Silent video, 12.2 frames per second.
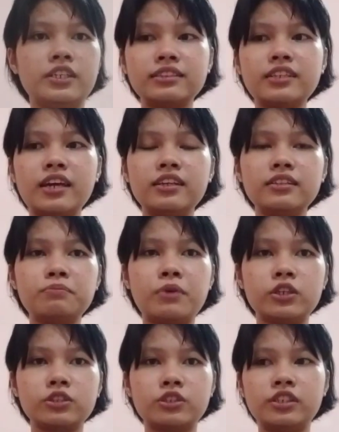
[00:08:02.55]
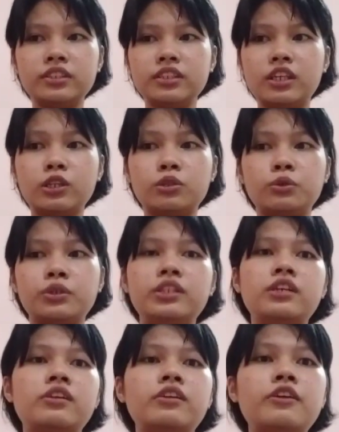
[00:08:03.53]
10 motors include
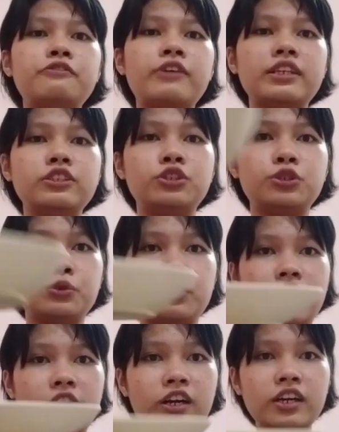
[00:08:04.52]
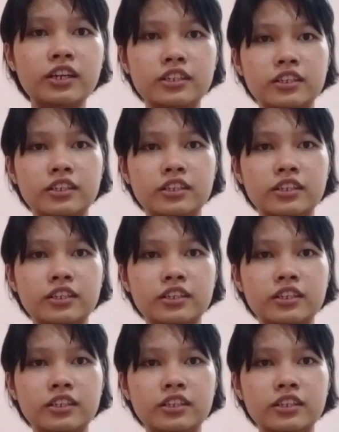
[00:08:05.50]
refined sugar.